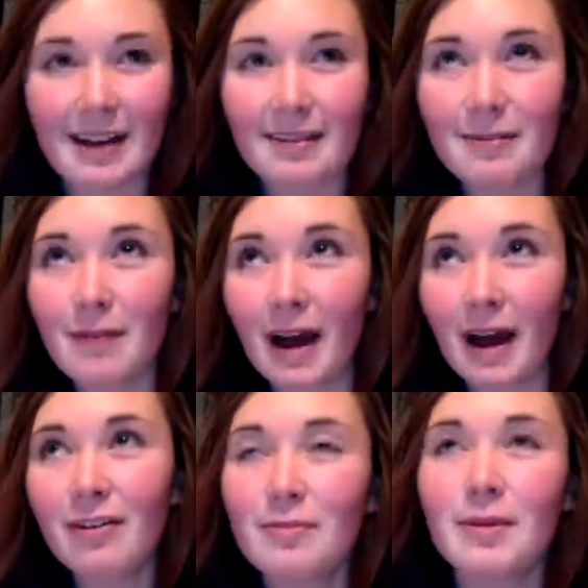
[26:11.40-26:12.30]
I don't
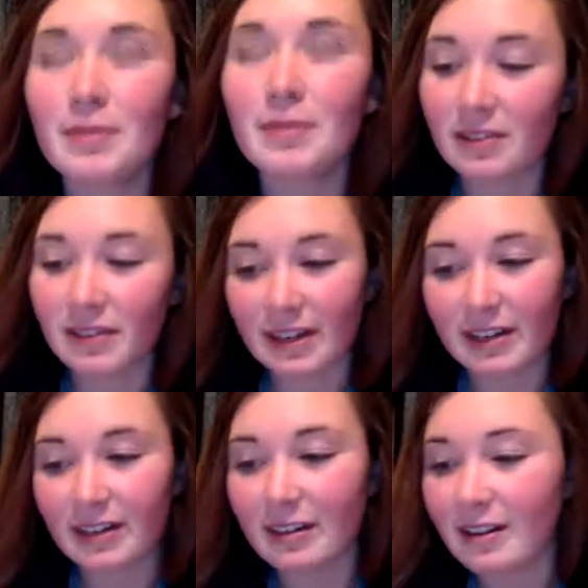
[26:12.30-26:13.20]
remember
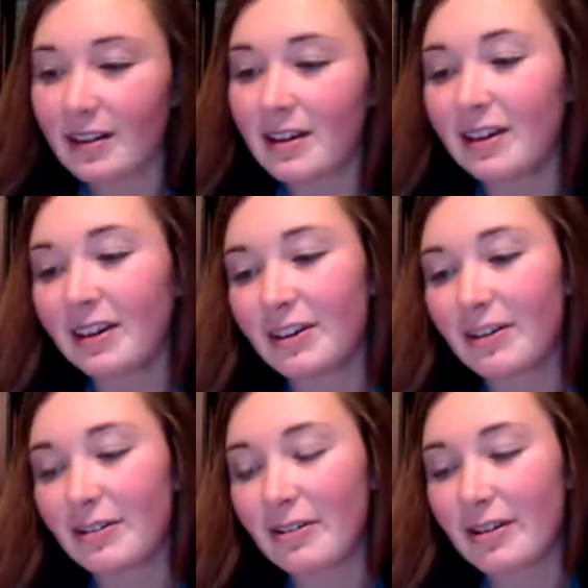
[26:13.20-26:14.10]
learning, you know,
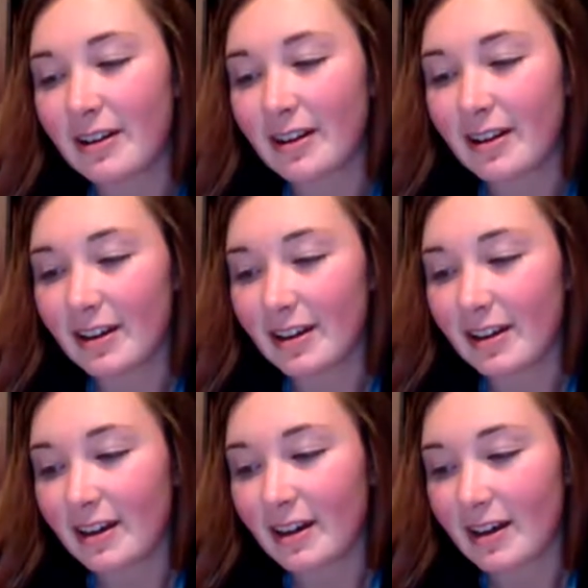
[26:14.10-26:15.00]

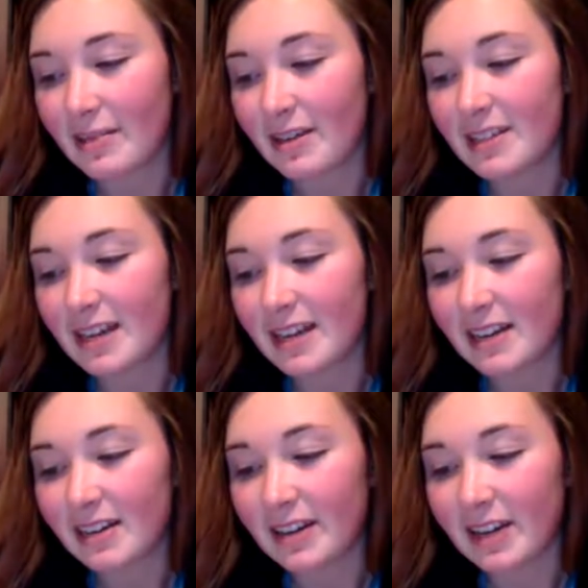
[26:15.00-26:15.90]
this at a
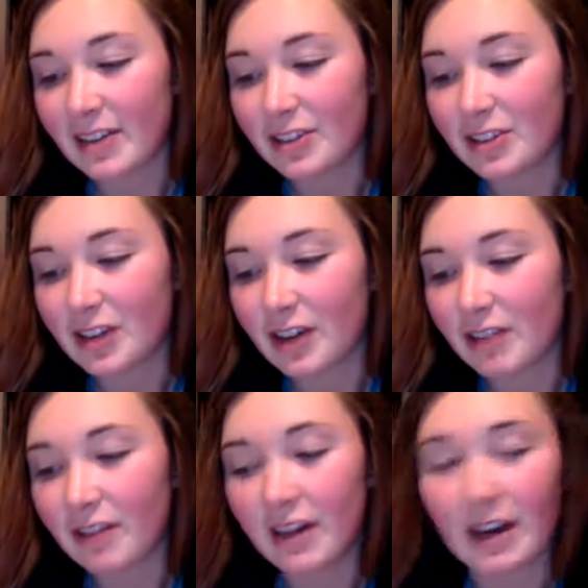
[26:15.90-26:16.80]
young age. I feel
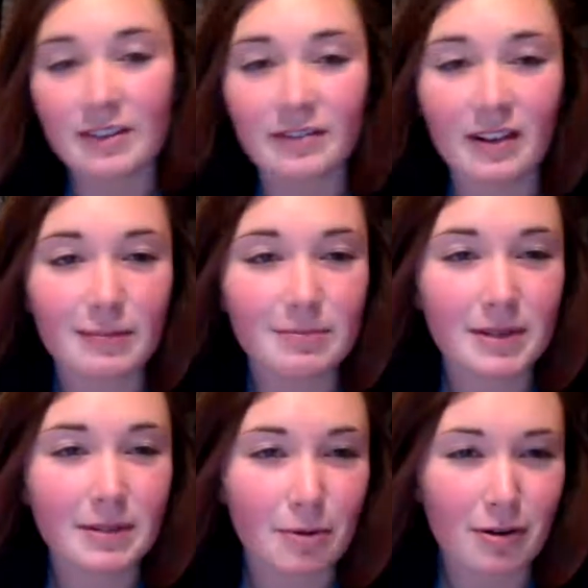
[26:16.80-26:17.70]
like I developed
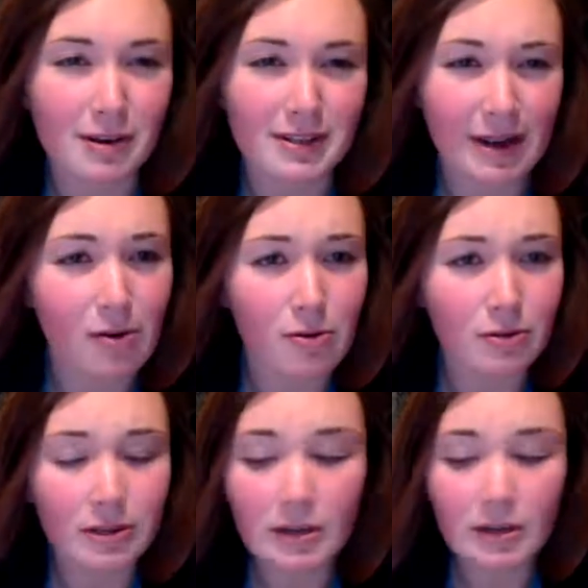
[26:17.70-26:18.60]
it more as I got
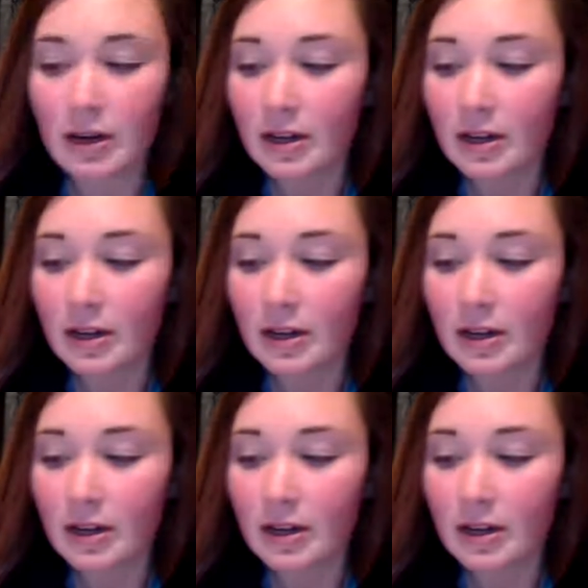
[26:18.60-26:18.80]
older.